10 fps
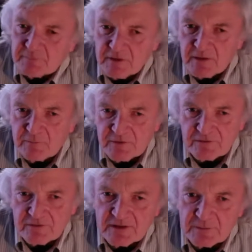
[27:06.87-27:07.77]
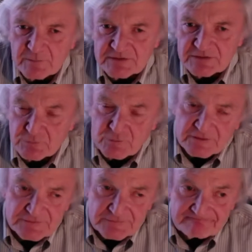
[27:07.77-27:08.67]
play when you're dealing with
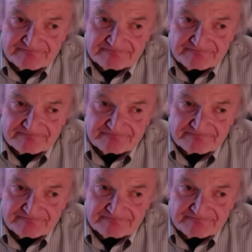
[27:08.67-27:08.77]
stores.